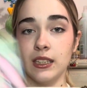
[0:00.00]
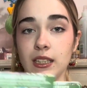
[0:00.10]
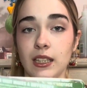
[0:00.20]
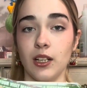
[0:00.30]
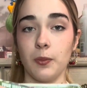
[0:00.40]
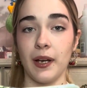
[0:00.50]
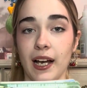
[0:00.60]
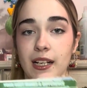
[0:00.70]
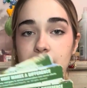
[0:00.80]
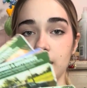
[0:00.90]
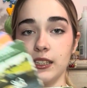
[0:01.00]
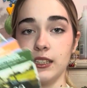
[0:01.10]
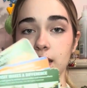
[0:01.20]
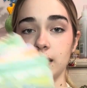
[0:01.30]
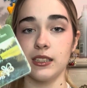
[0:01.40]
little
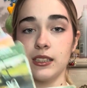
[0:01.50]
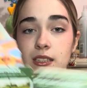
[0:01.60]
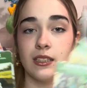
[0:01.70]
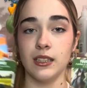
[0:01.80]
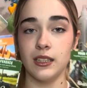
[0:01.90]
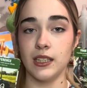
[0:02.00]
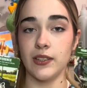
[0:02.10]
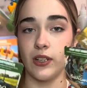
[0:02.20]
passes. They have all